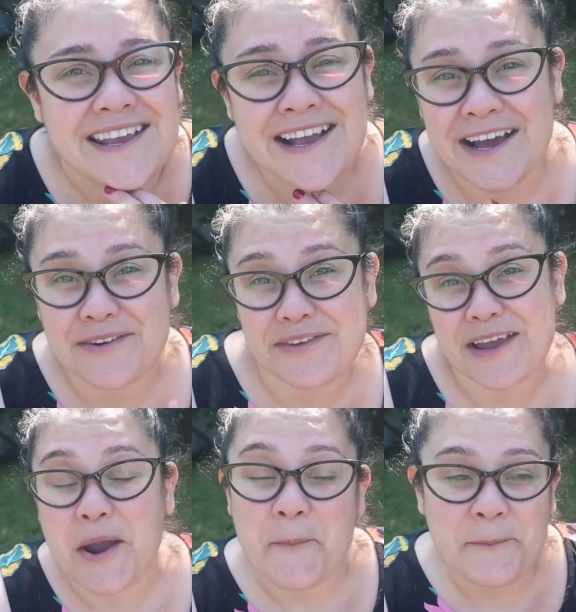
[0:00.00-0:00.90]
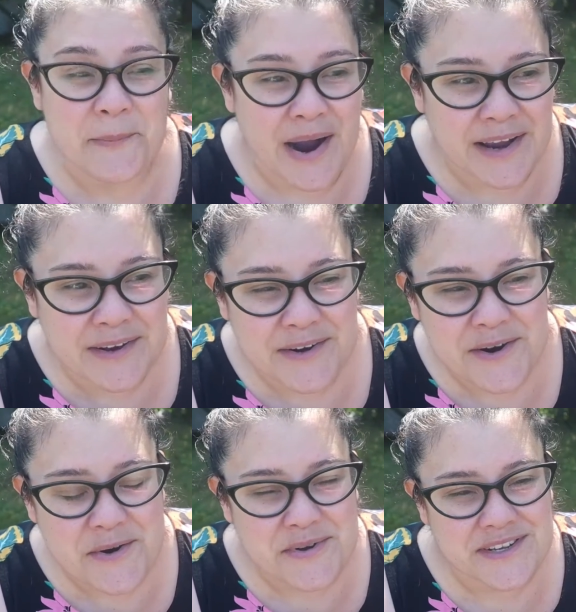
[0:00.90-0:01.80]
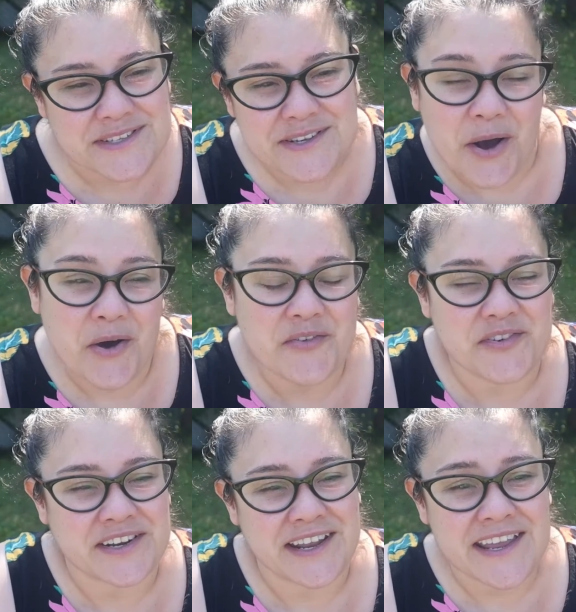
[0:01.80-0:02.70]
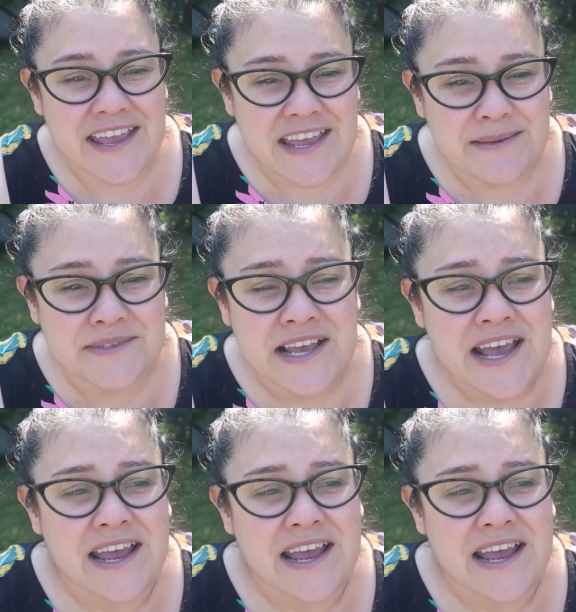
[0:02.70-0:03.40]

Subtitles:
kind of like my girl, and it's all fun and games.